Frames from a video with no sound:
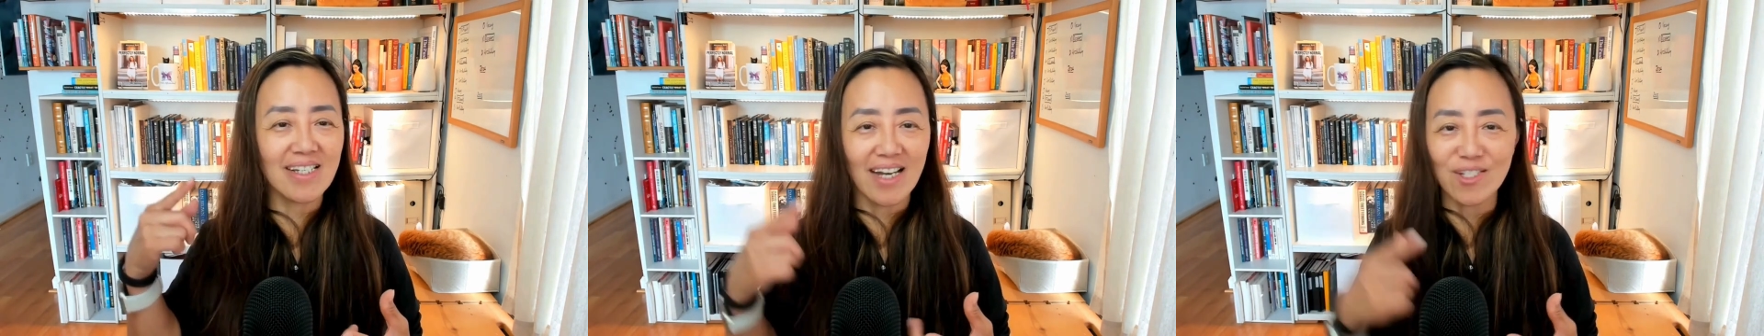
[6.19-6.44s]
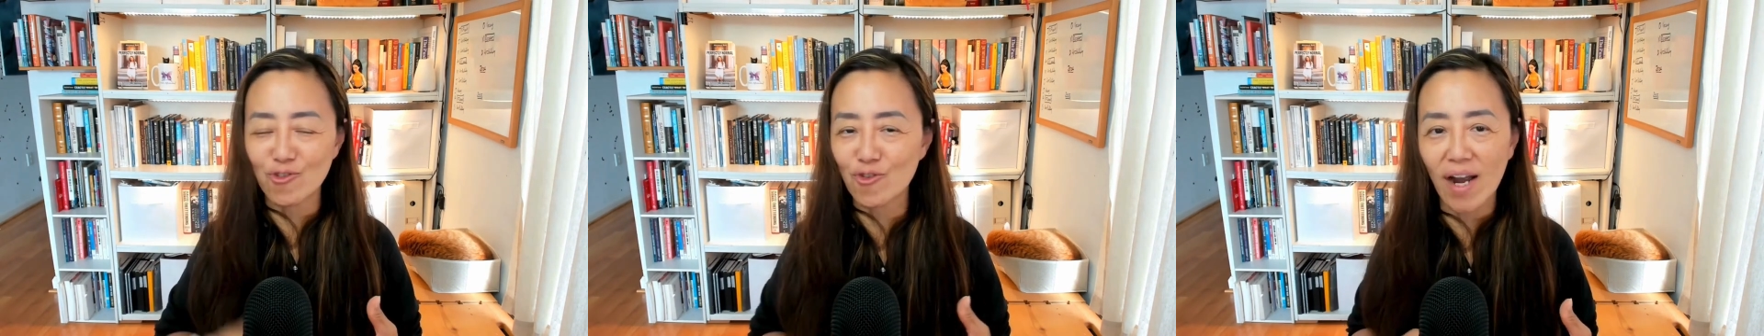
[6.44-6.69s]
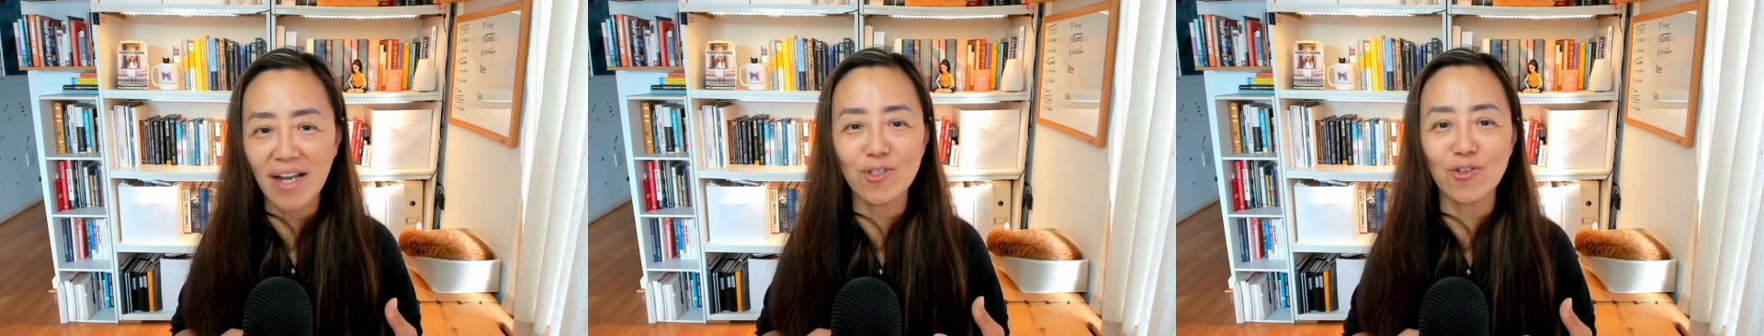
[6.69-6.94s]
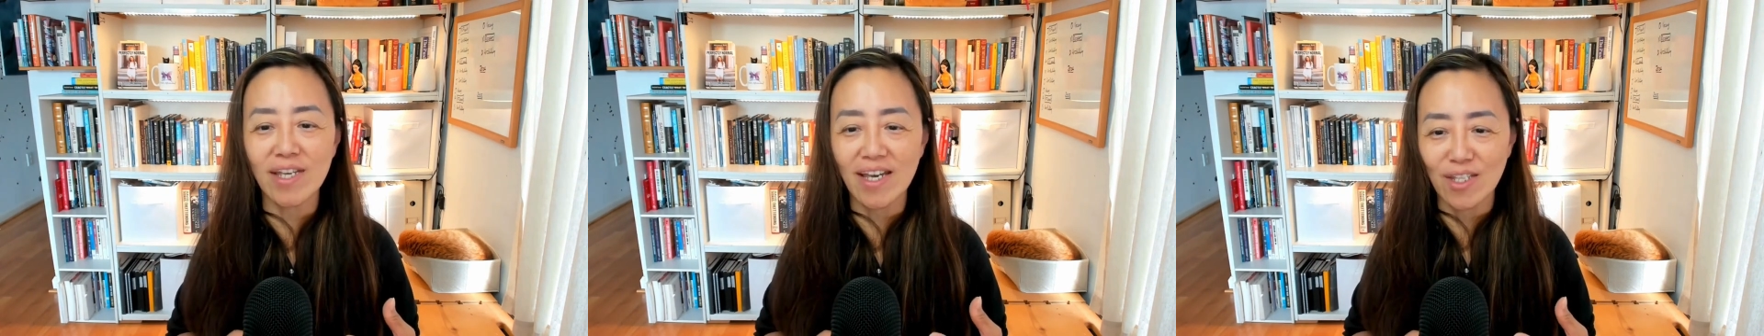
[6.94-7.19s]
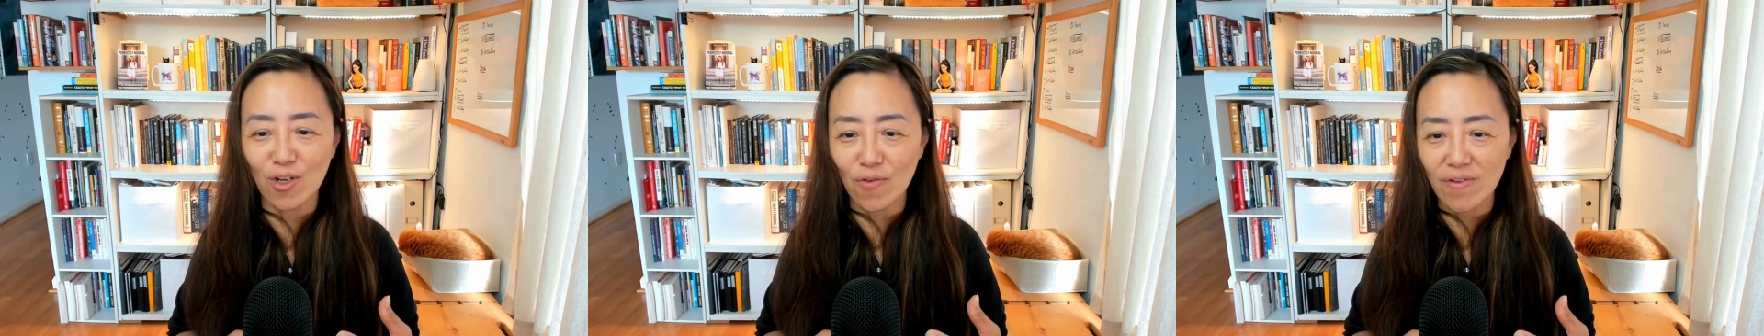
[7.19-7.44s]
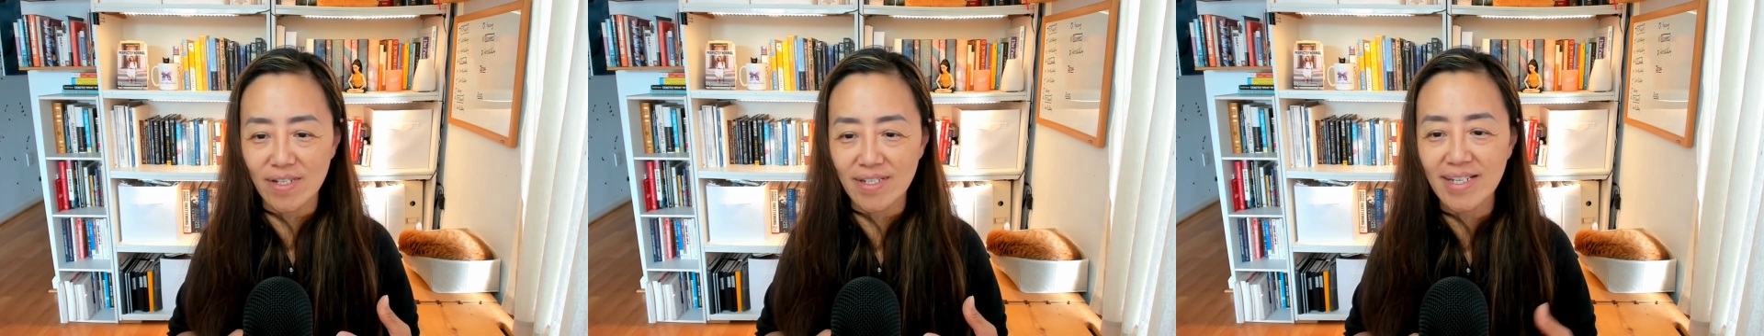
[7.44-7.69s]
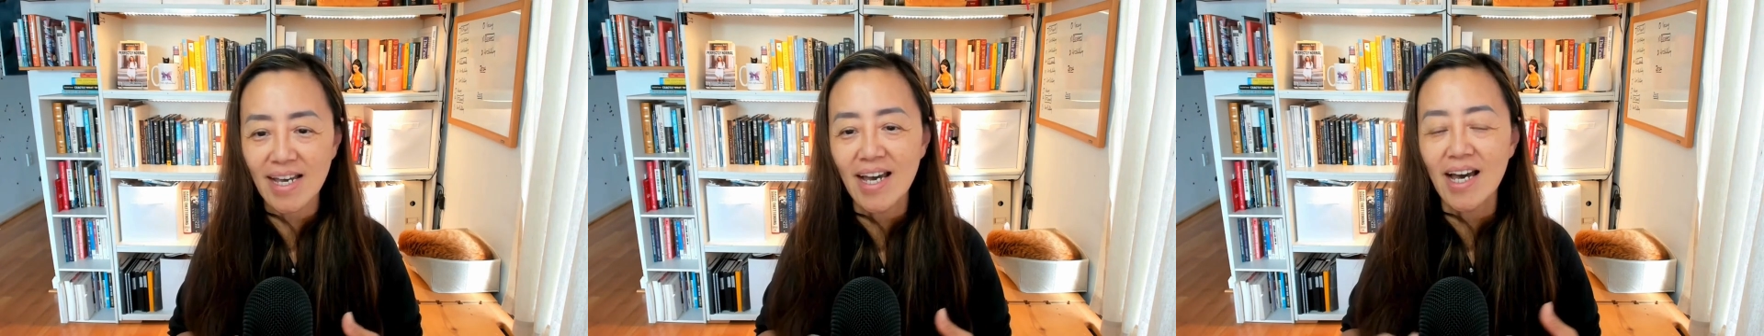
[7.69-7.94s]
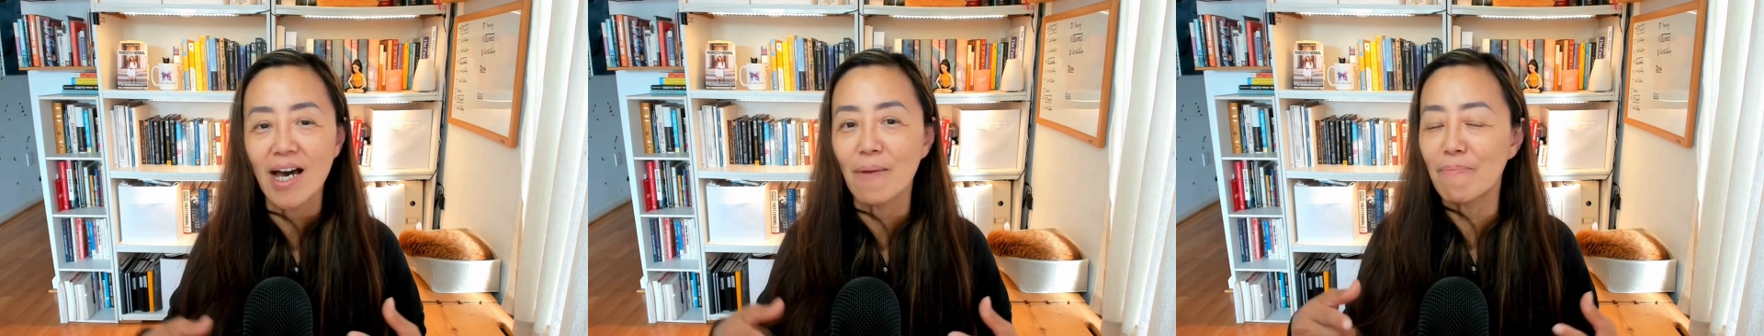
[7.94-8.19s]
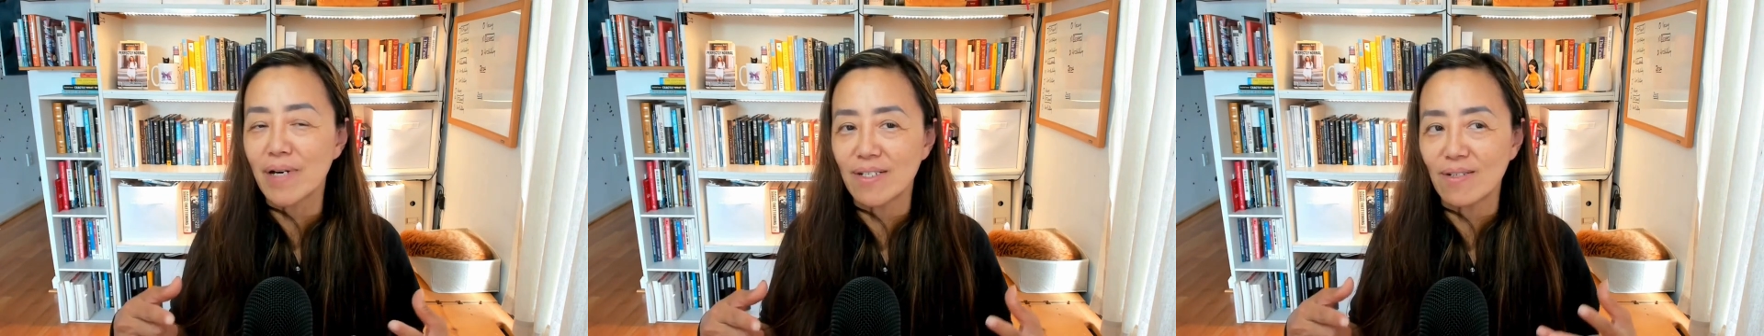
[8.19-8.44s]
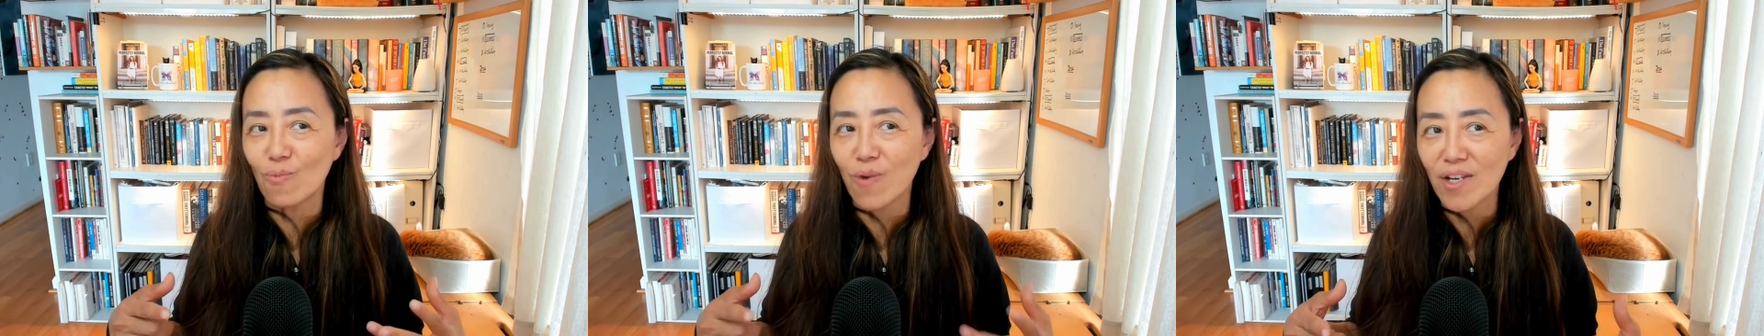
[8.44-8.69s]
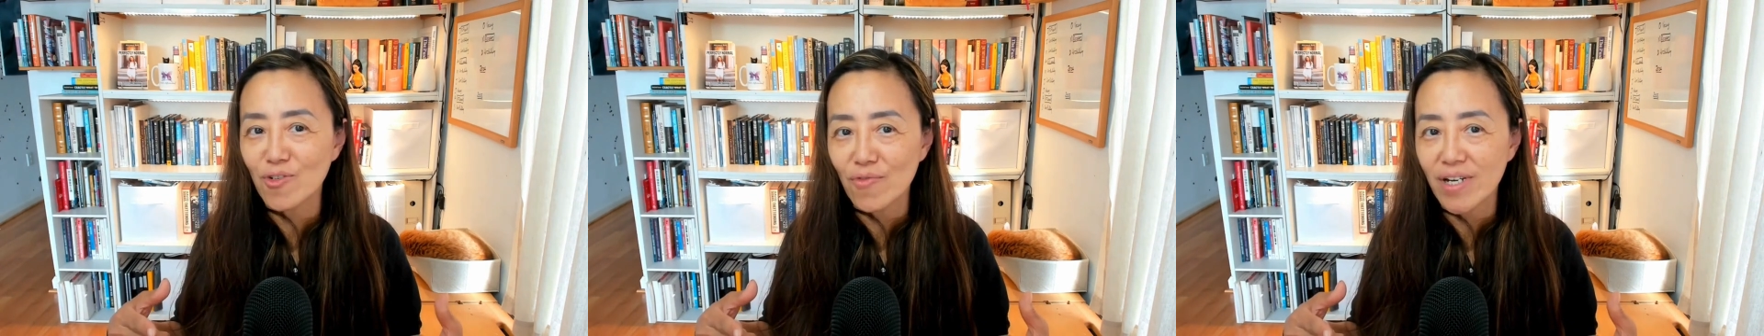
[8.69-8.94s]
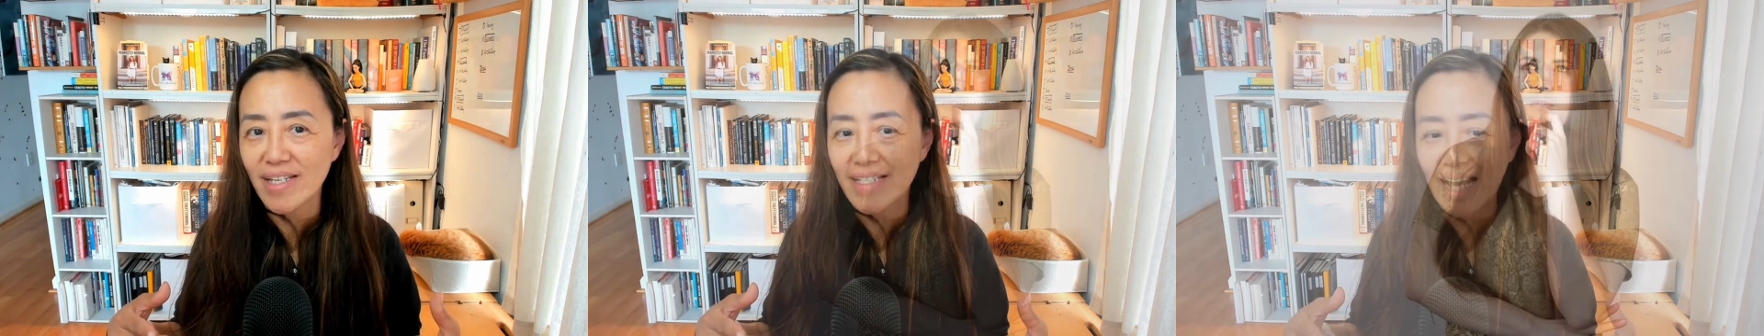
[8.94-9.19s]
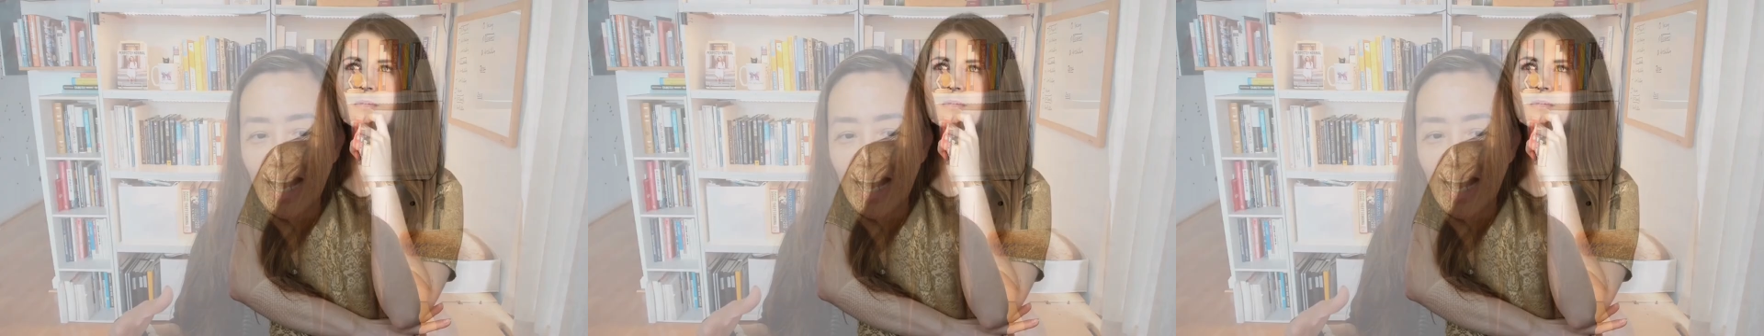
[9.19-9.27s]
and trying to get noticed, but wondering,